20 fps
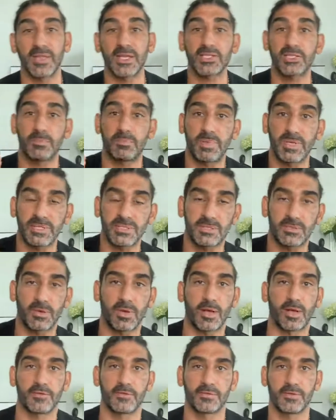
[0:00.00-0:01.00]
That should piss you
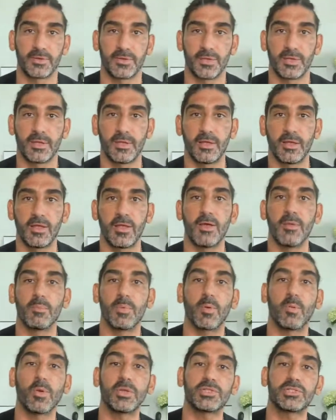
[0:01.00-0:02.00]
off.
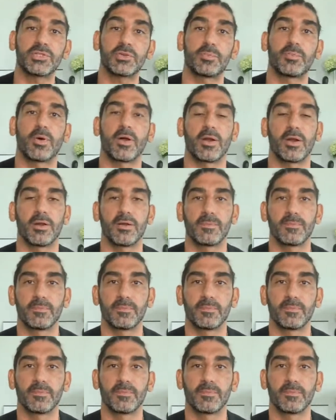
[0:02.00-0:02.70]
But what's your part?